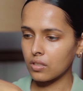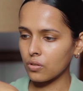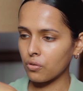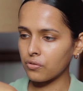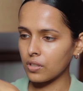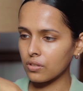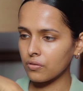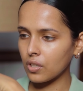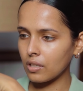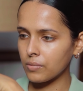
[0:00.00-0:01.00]
So first
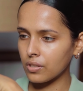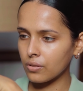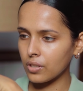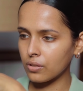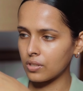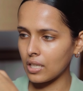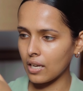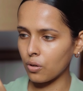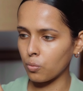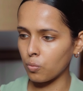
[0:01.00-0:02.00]
of all, I'm just going to
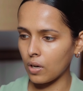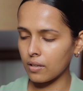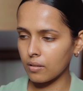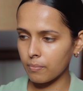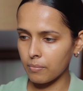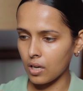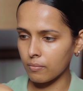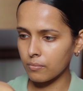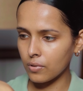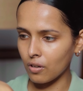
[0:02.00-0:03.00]
take one
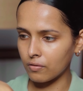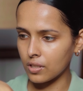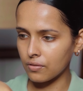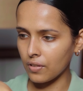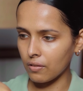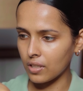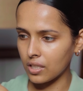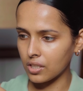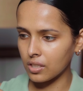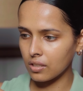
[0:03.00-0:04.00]
pump of this
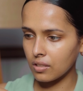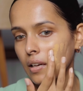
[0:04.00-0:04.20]
foundation,